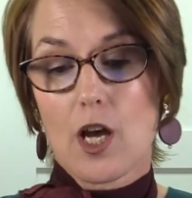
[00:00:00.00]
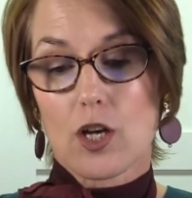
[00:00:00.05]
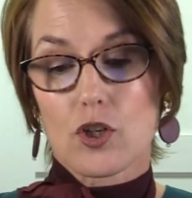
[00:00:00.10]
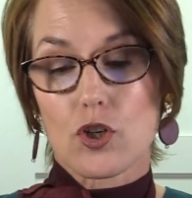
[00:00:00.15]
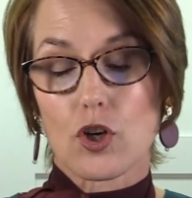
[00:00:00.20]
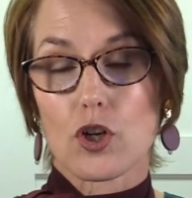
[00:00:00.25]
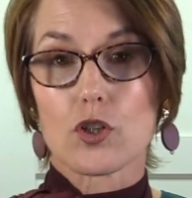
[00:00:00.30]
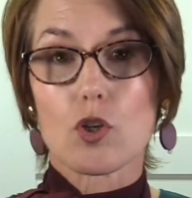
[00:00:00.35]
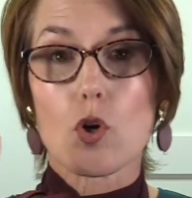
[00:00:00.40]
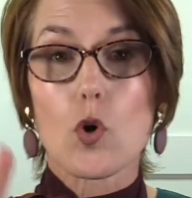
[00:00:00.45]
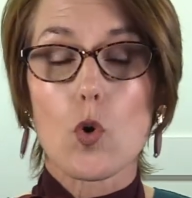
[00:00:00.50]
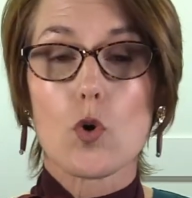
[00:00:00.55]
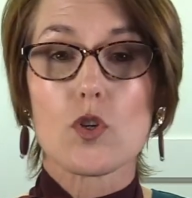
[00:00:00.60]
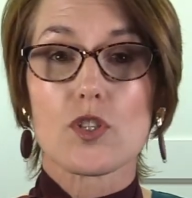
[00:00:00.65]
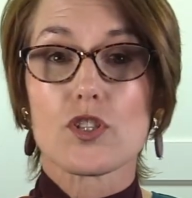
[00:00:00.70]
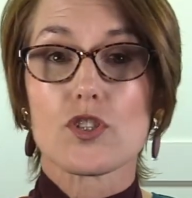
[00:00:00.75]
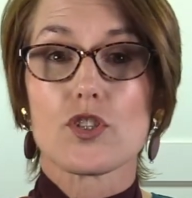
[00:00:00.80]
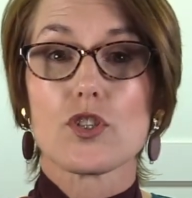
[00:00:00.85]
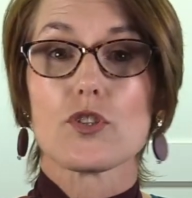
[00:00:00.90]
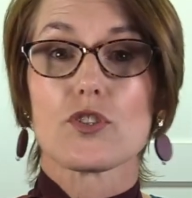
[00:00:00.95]
God
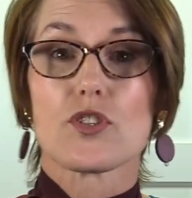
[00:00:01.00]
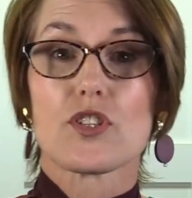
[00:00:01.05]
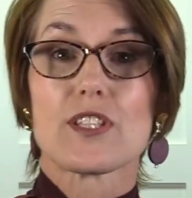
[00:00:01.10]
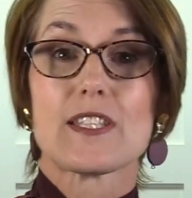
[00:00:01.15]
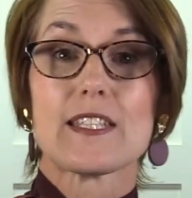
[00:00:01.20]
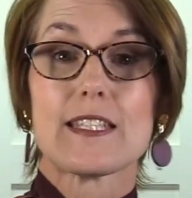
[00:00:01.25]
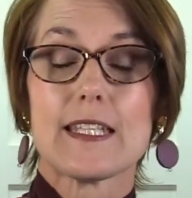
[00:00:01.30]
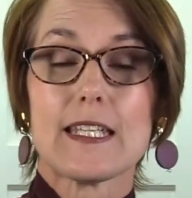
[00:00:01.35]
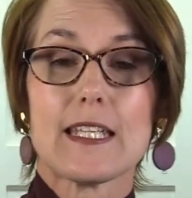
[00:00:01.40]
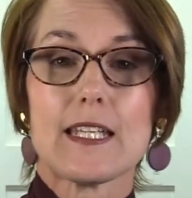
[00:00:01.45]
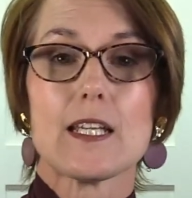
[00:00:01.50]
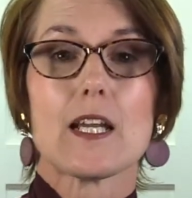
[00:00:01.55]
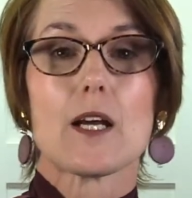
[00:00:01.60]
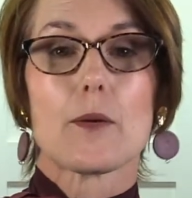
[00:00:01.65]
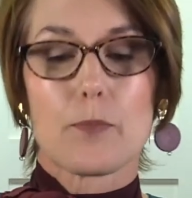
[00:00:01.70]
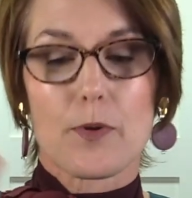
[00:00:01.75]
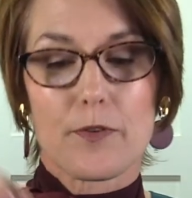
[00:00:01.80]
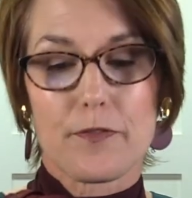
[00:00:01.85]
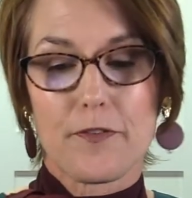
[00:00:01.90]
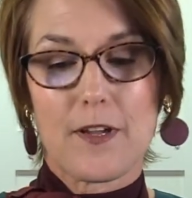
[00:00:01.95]
causes you to see
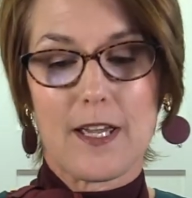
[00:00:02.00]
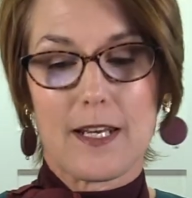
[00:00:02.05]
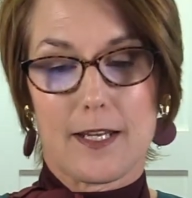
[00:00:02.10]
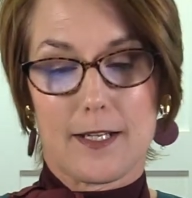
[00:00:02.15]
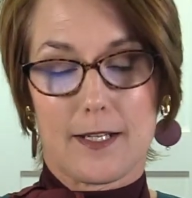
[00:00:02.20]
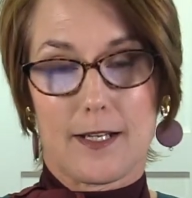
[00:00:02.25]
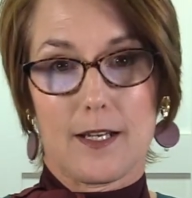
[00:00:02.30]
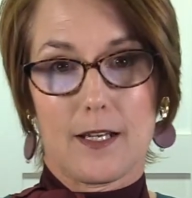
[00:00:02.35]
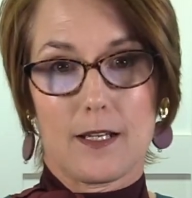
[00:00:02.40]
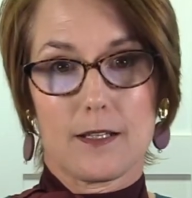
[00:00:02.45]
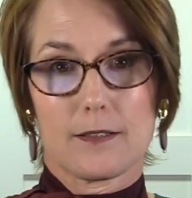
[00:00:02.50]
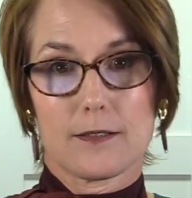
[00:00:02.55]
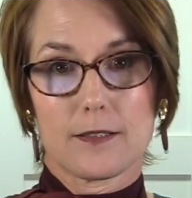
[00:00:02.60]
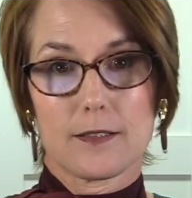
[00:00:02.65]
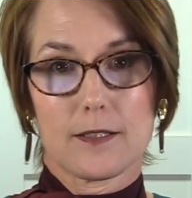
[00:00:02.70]
prophetically.